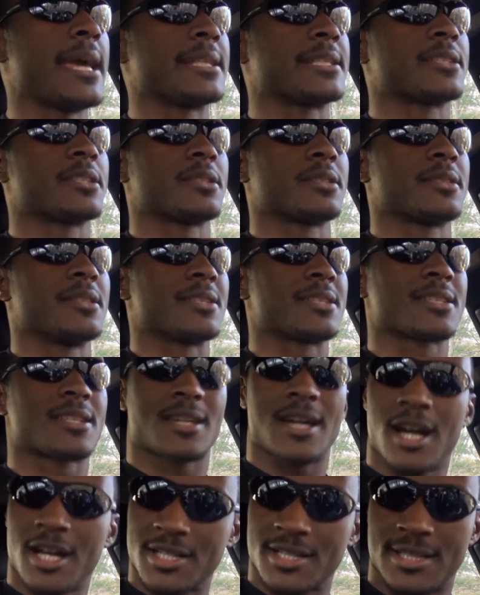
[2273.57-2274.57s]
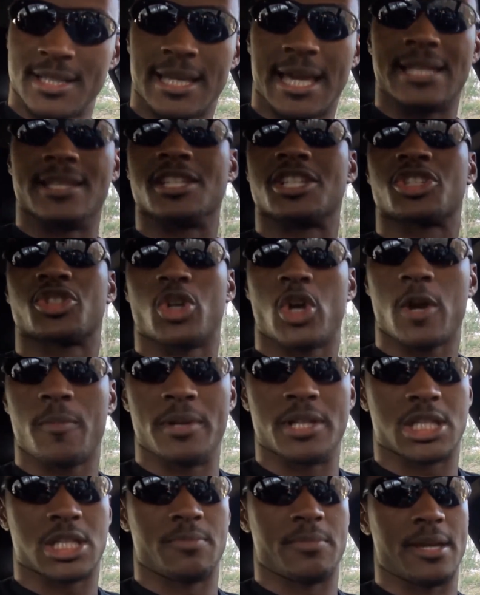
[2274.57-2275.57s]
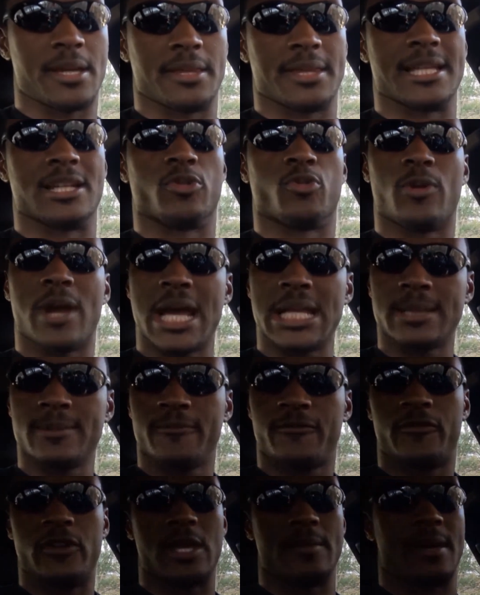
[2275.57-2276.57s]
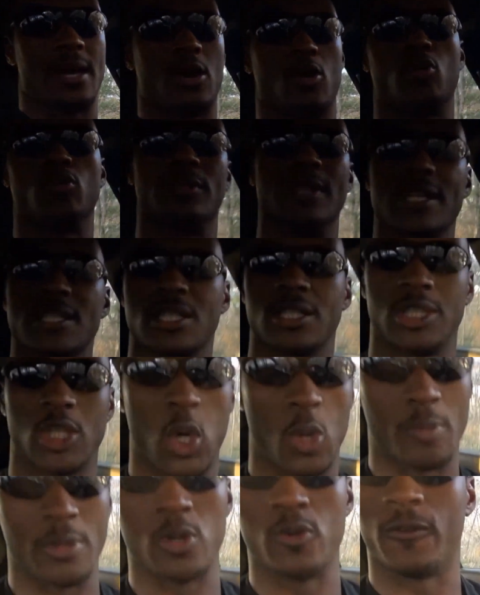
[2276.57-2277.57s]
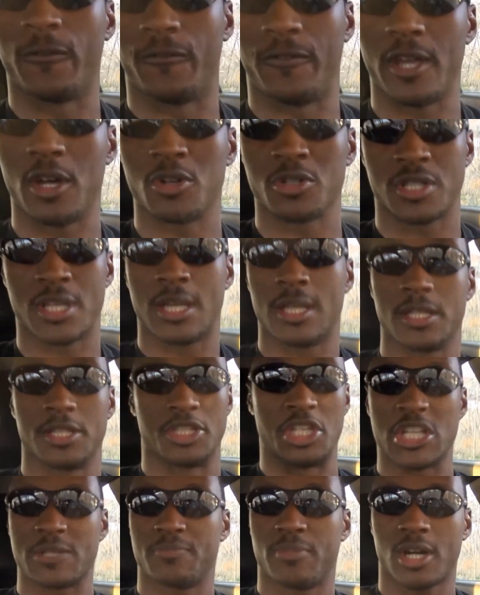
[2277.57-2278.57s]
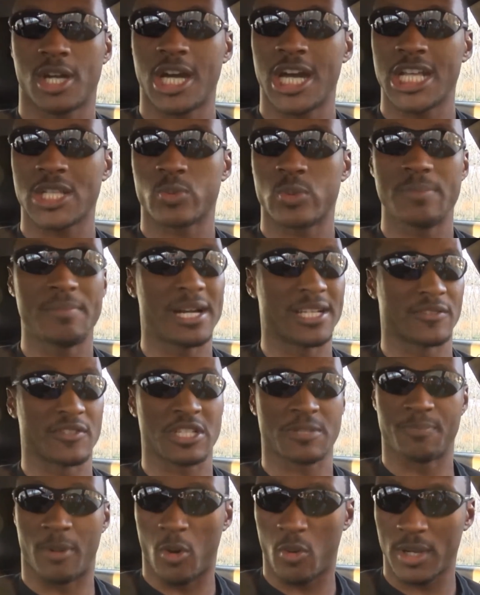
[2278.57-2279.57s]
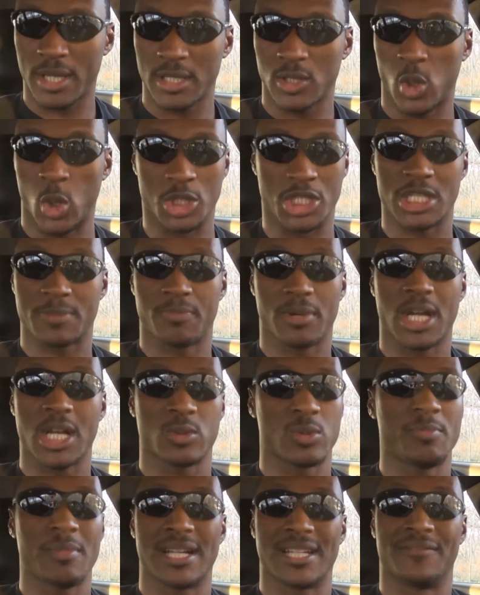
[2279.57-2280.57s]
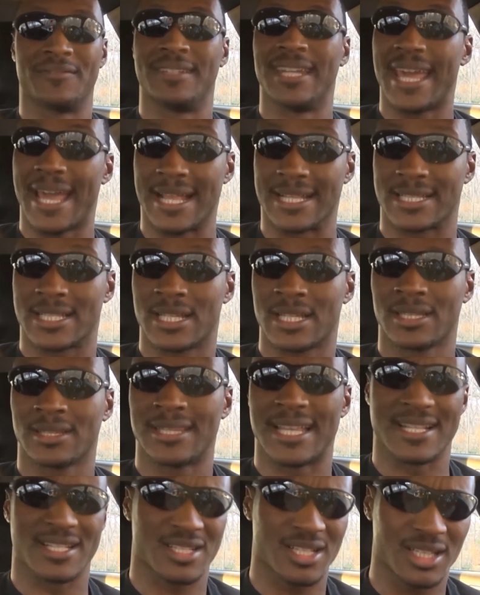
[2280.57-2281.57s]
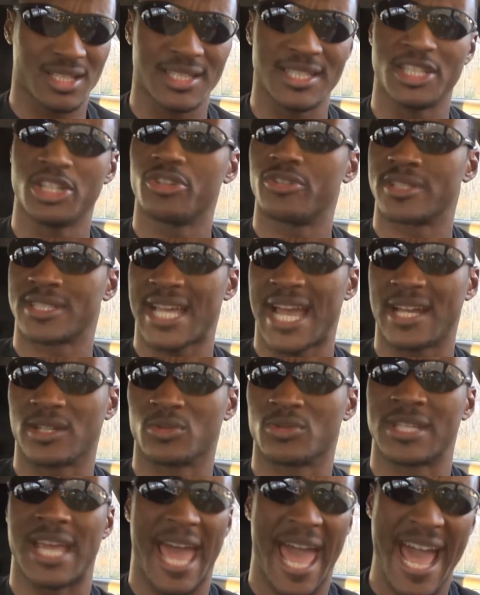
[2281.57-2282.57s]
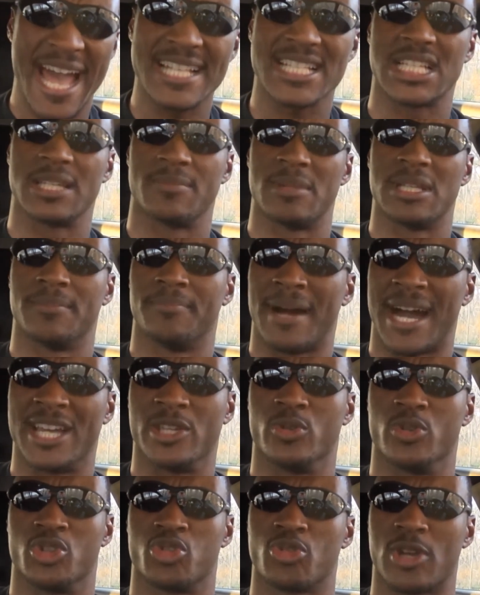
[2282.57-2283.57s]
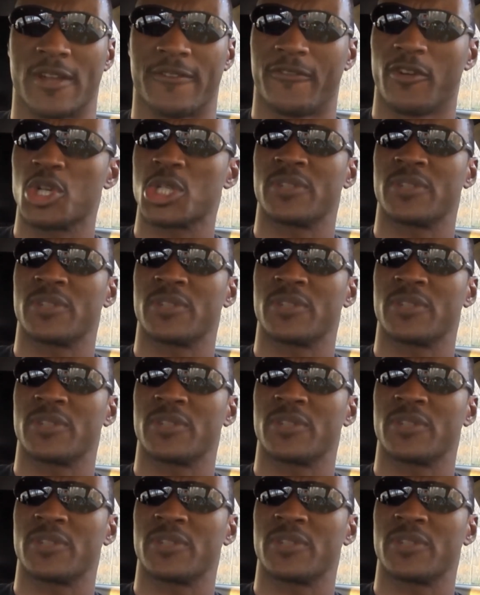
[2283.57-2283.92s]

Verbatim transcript: It's disgusting and disturbing to me that a random female who doesn't know me, who feels just because we might have spoken or just because we might have danced, that suddenly you're entitled to asking me to buy you a drink.